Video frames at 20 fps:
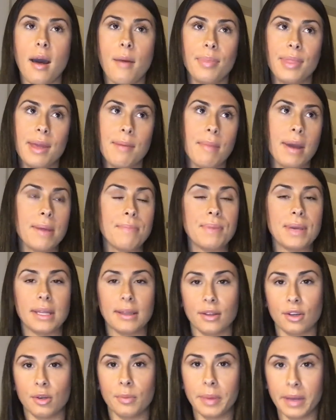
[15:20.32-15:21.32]
They might be a
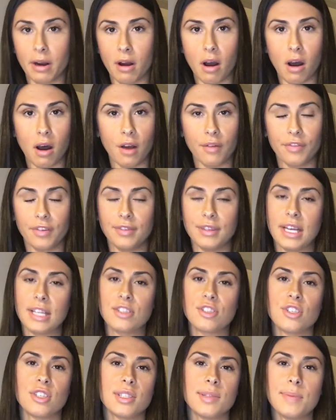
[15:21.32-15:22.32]
little bit off, and
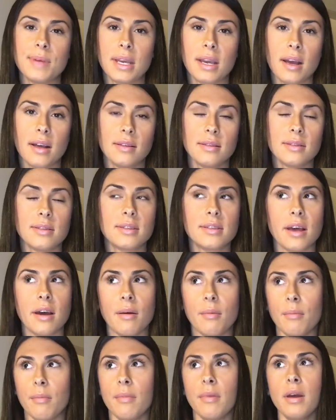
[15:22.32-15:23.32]
that's just because
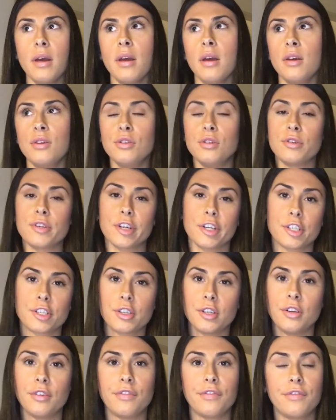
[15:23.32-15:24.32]
some
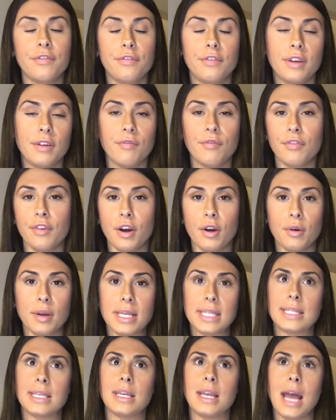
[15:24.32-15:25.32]
nutritional info
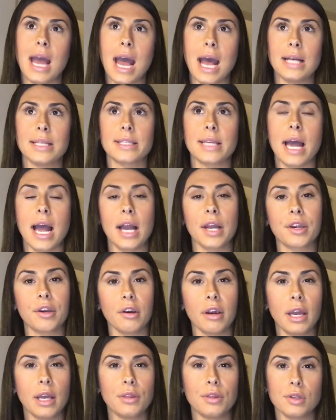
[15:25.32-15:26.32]
isn't as
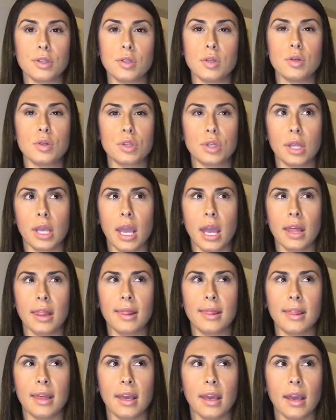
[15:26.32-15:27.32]
accurate. There's usually, I
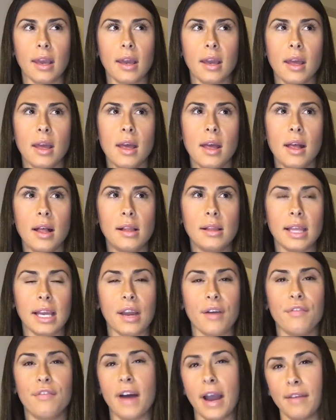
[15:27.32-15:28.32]
think, like
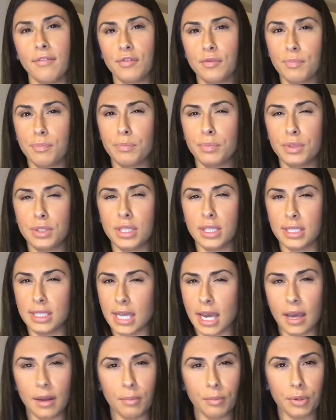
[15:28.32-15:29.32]
a 5 to
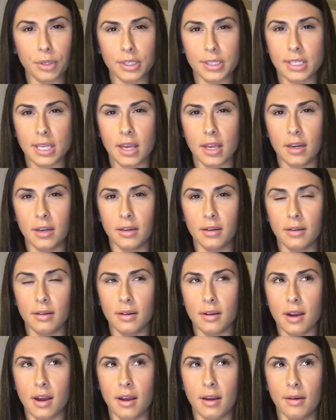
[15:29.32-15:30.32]
10%
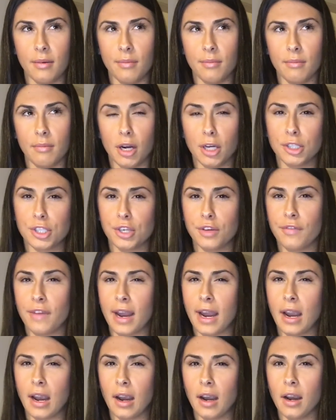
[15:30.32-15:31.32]
margin of
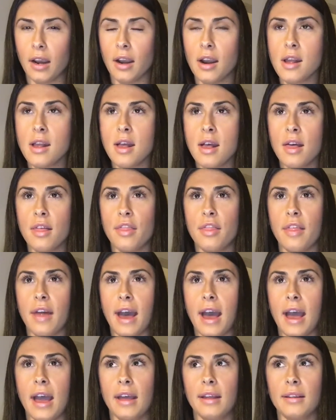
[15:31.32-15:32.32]
error
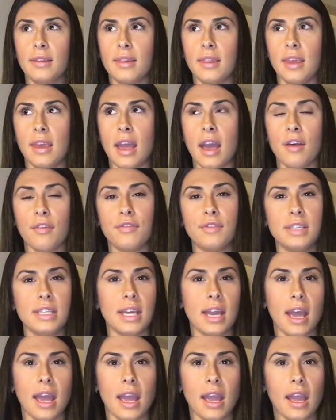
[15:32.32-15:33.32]
that the
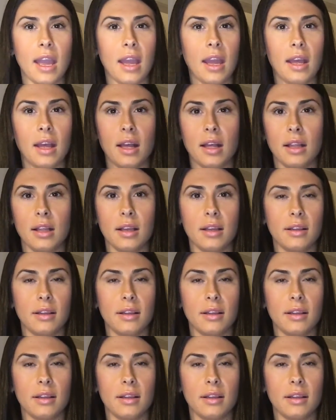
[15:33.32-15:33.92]
FDA